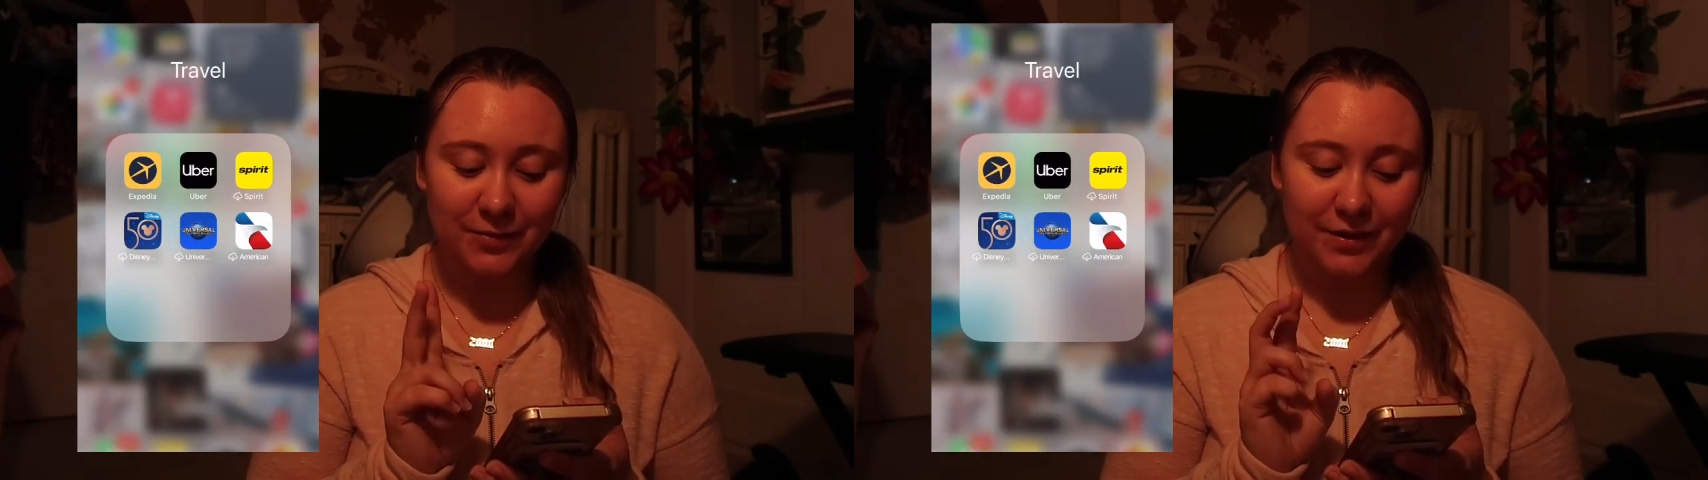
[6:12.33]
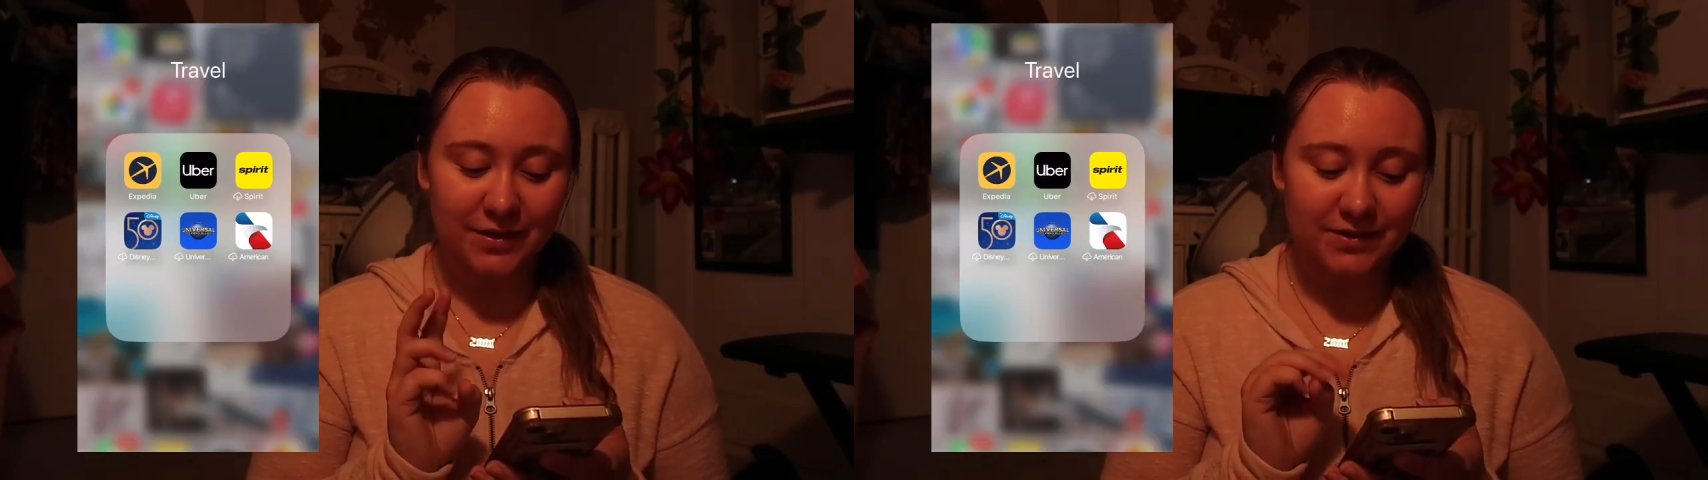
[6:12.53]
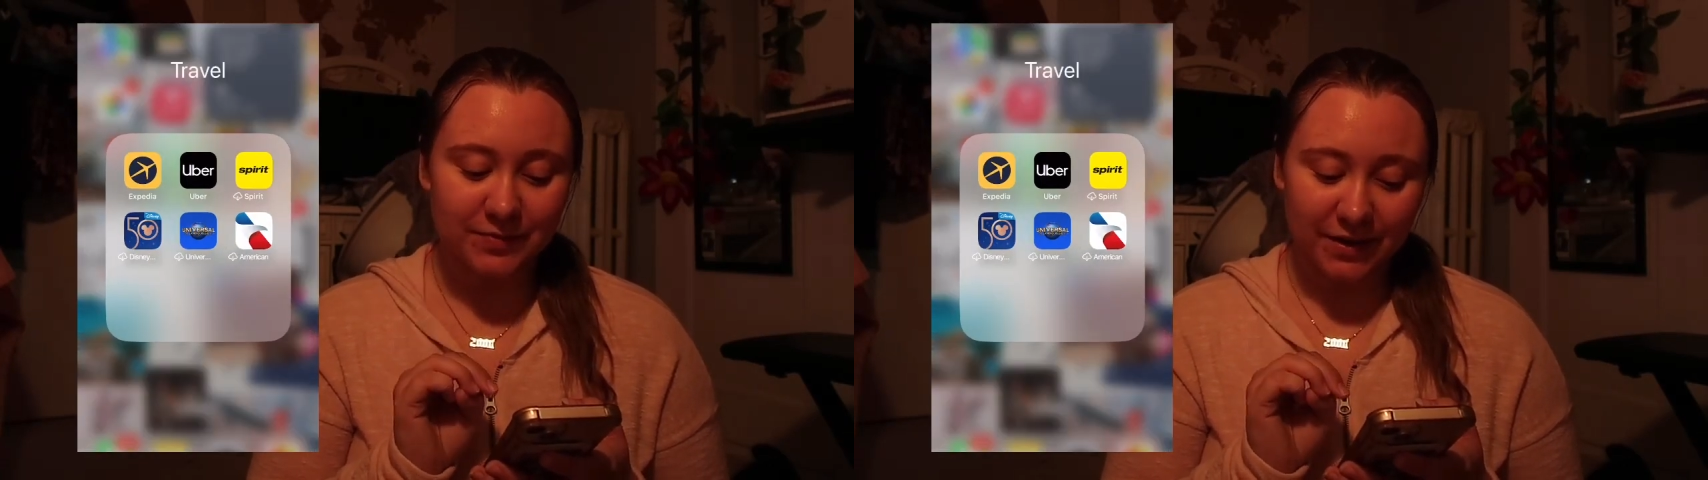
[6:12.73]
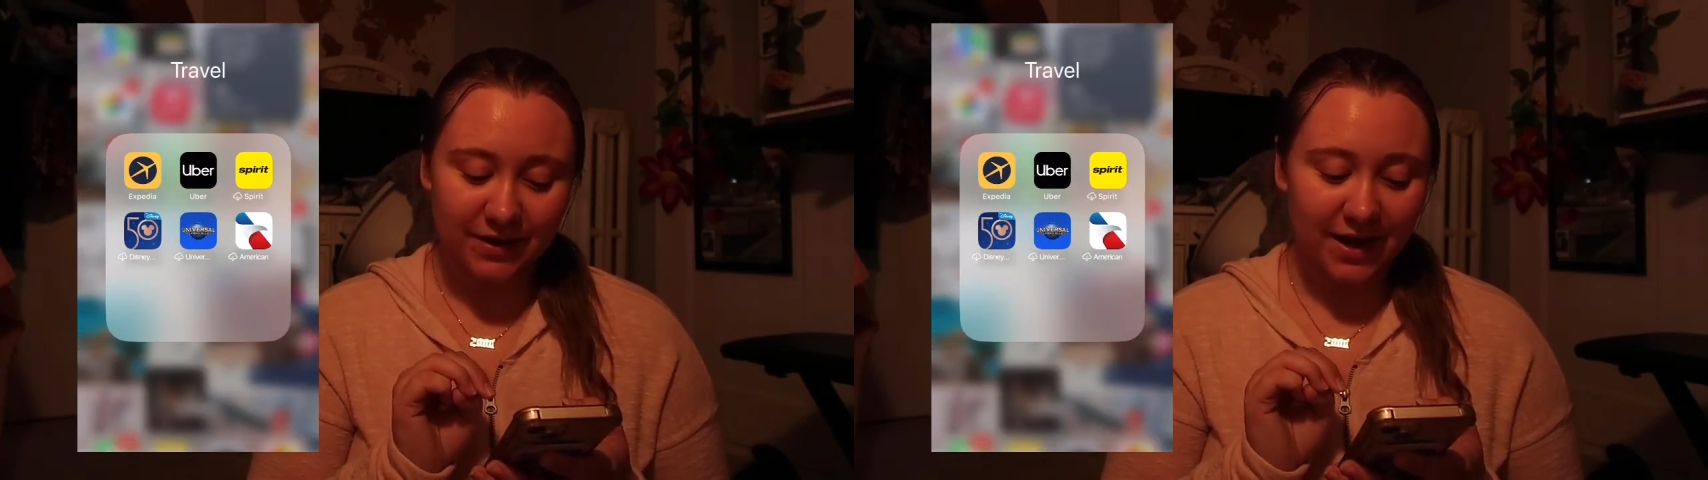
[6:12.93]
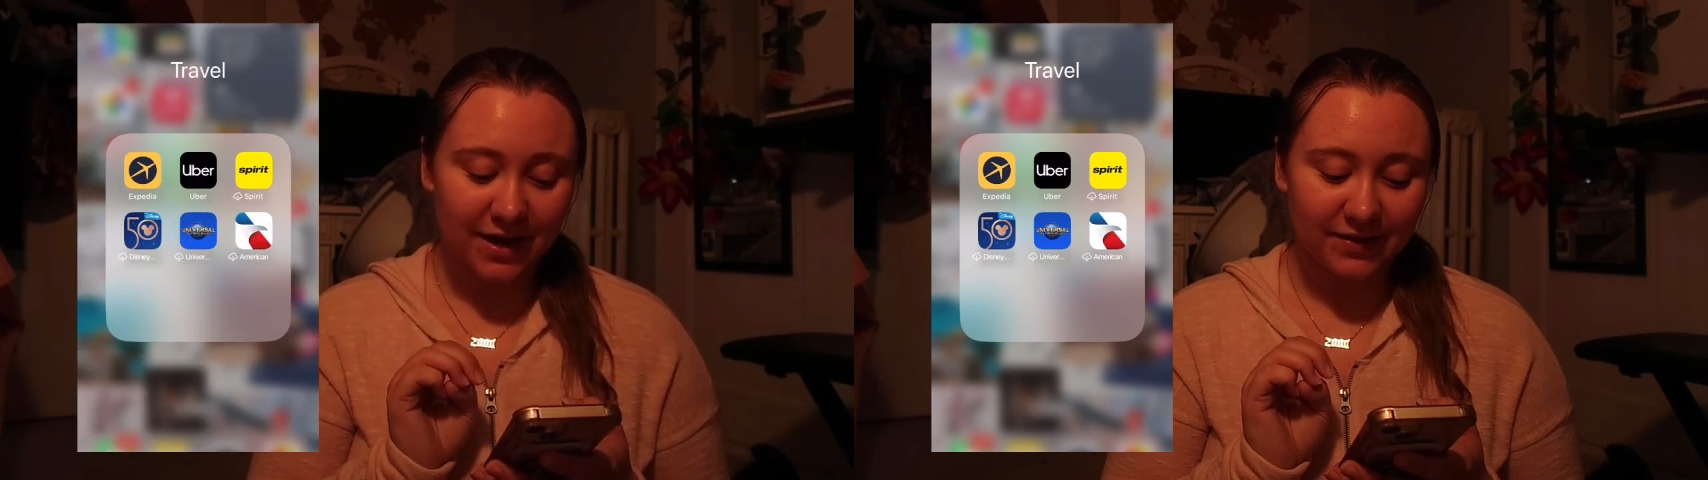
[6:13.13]
Uber,
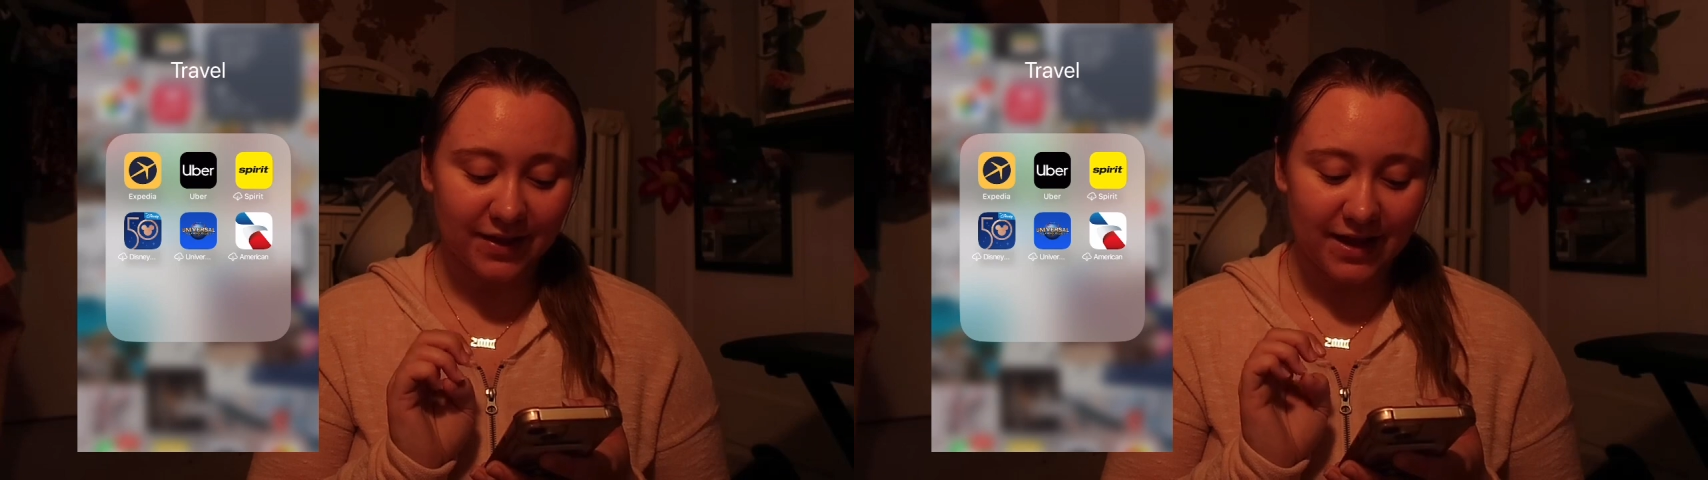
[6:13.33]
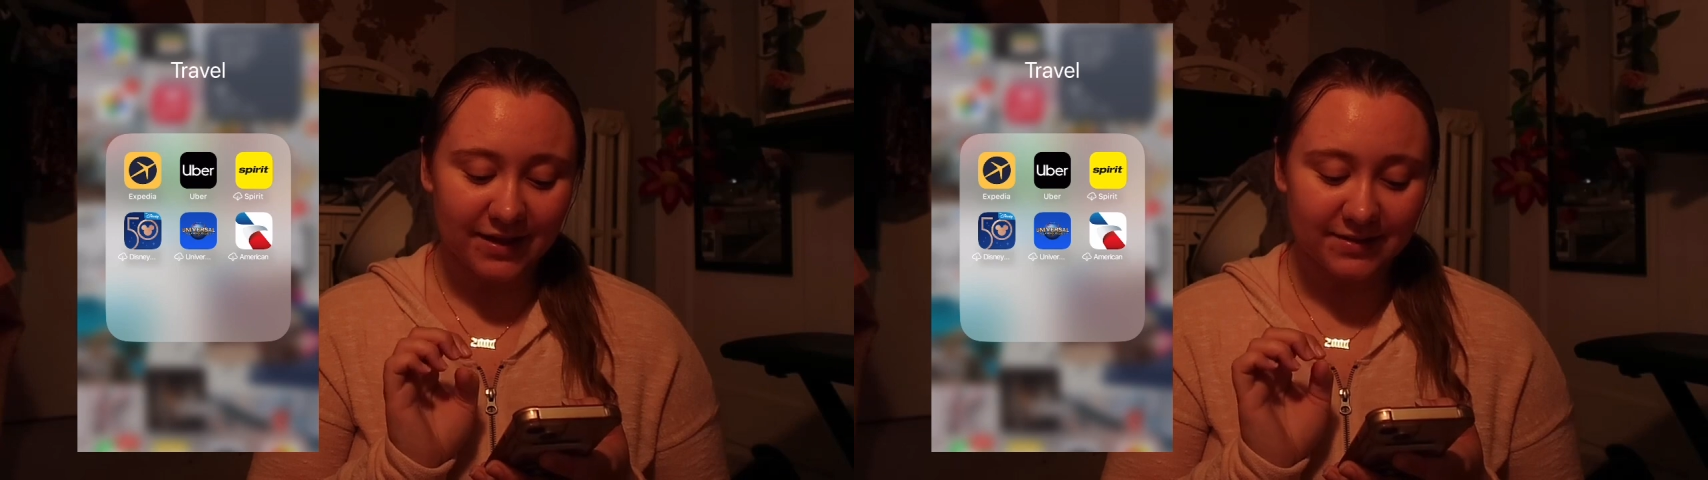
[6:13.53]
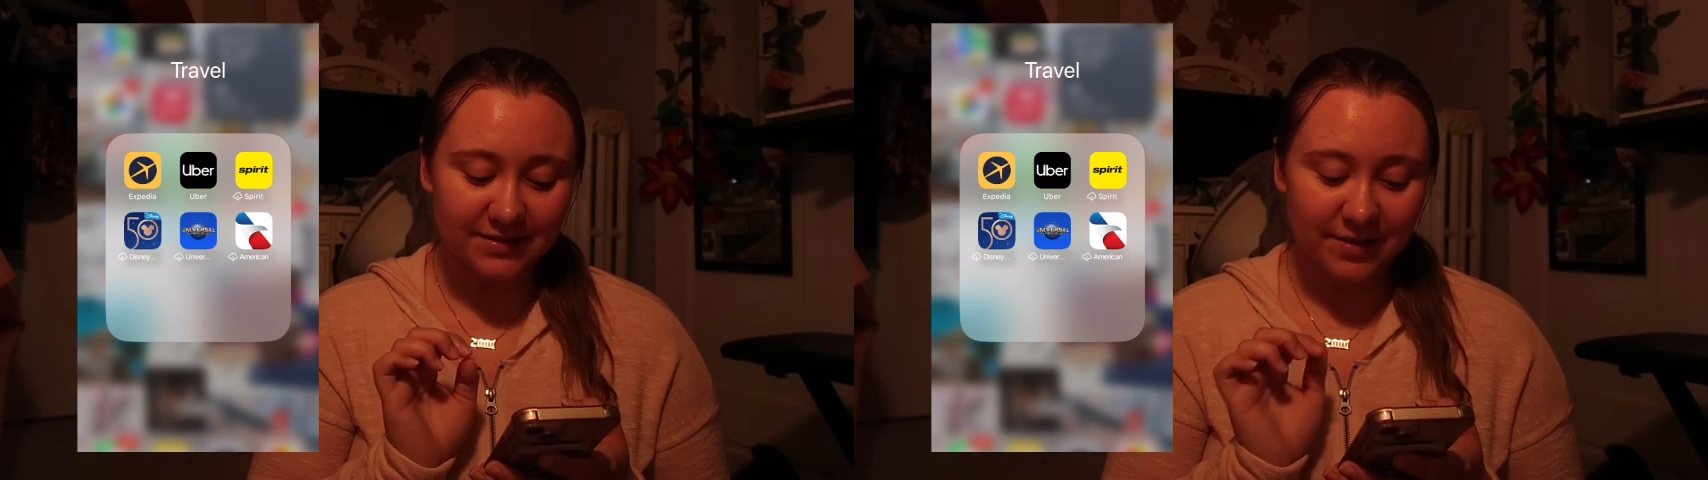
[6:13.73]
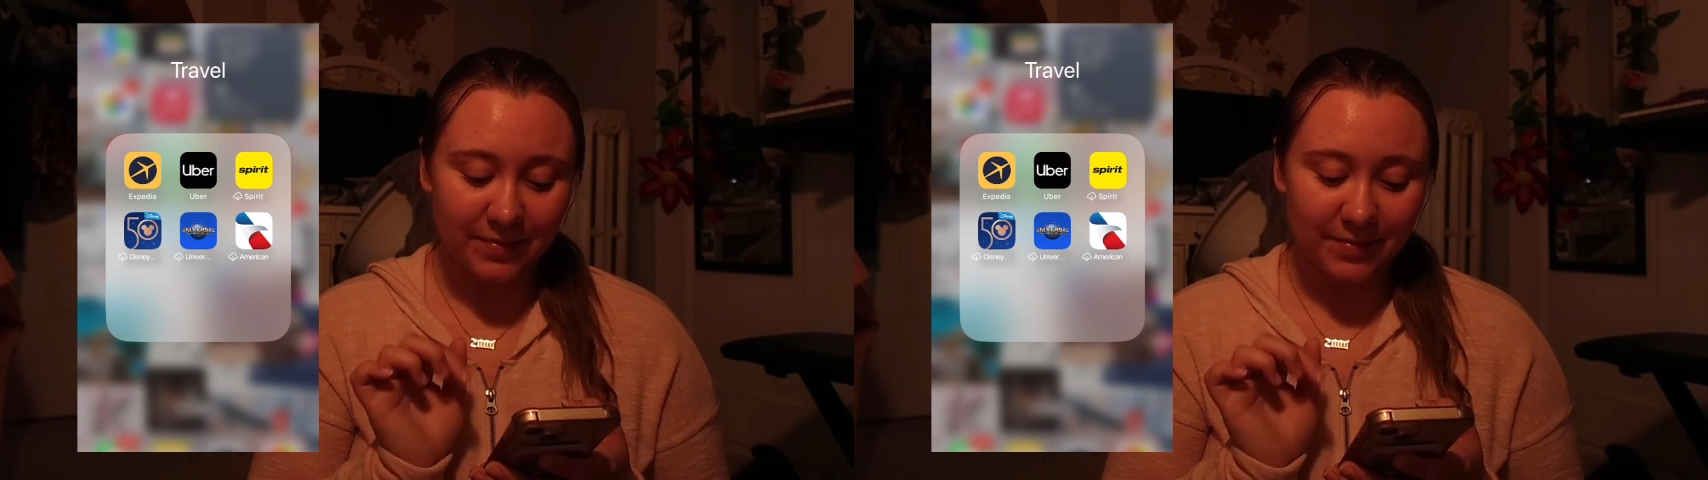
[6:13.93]
Spirit Airlines,